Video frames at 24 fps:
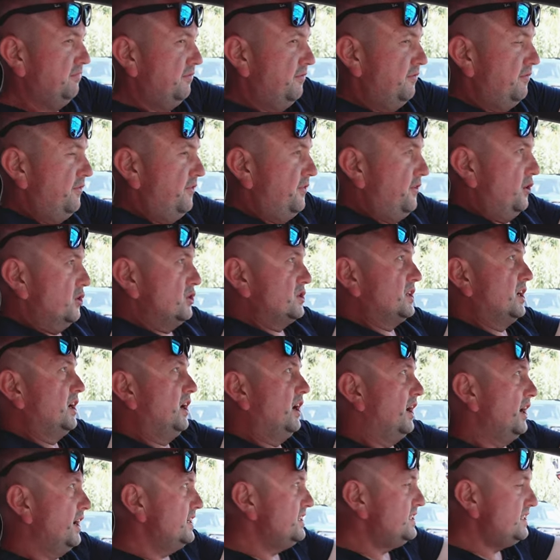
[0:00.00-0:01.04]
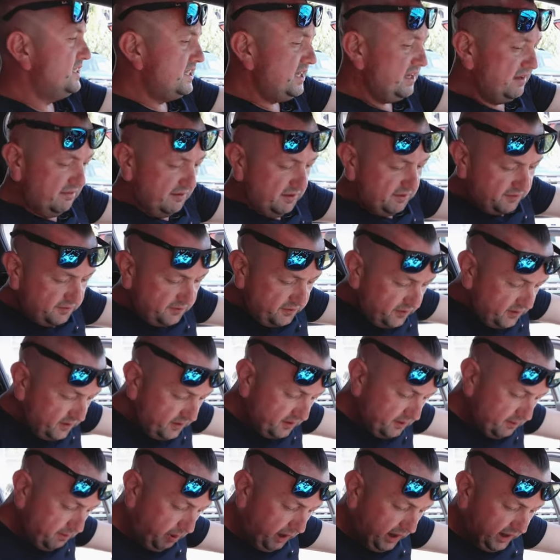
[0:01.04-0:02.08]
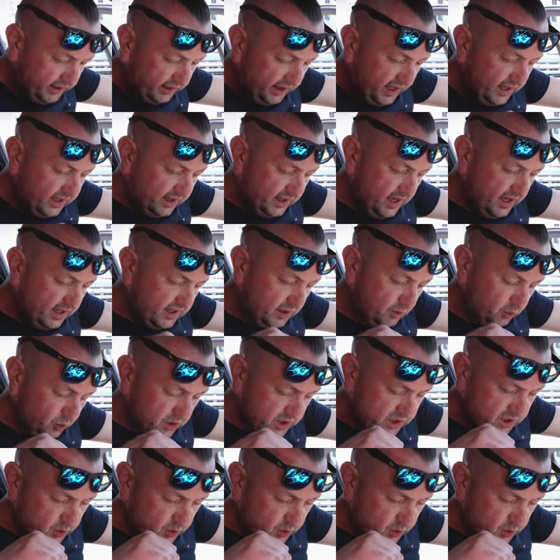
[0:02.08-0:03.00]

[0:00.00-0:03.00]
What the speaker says: first car I see with pod like that, it was